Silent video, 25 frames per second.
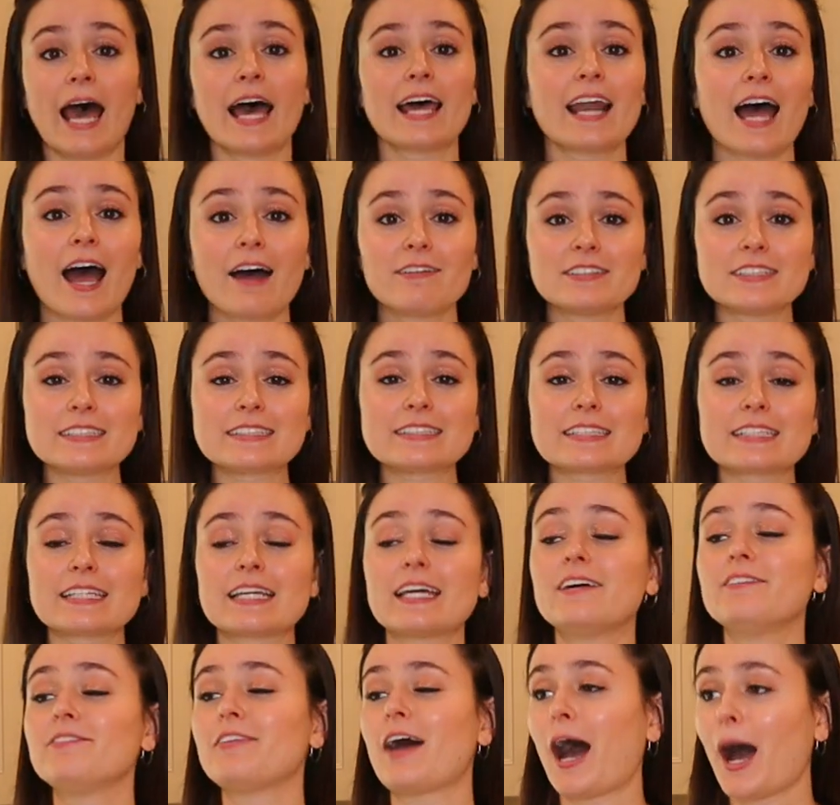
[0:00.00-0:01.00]
and obviously
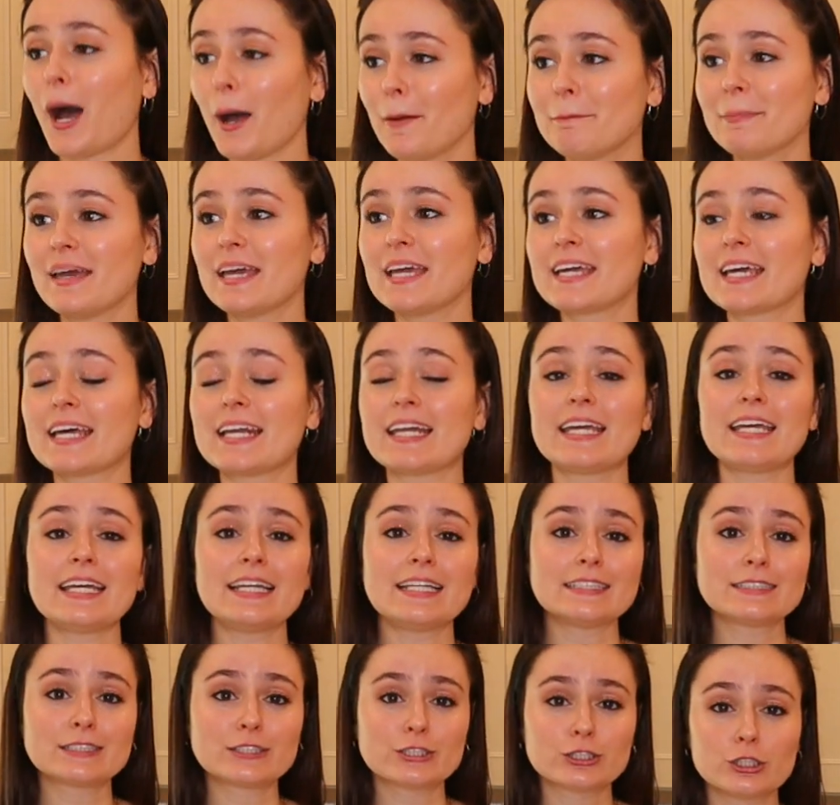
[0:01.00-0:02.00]
if I'm making
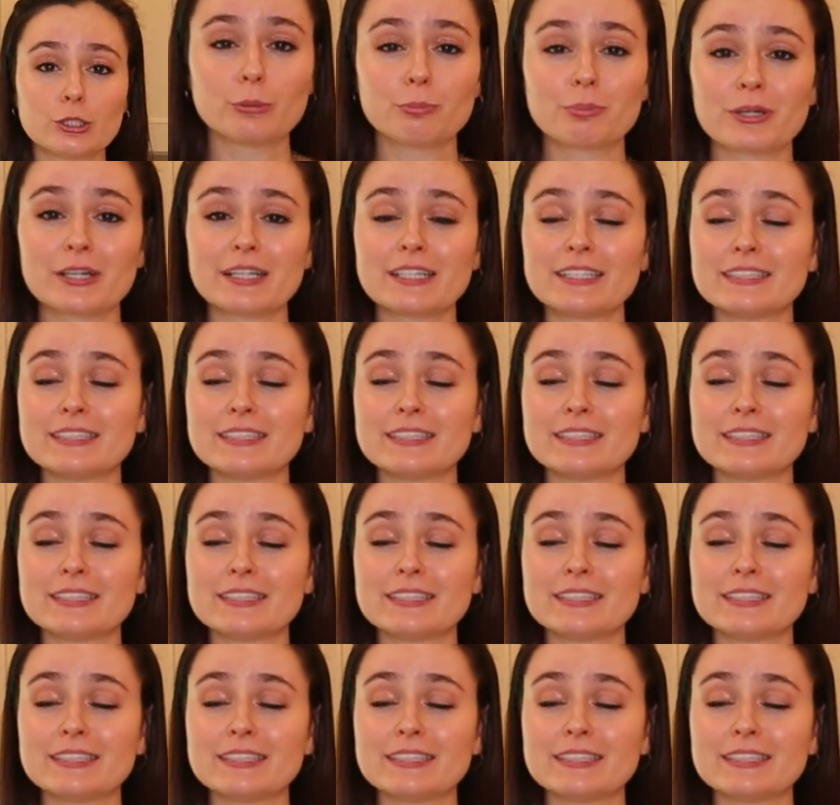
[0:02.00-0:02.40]
it, it's super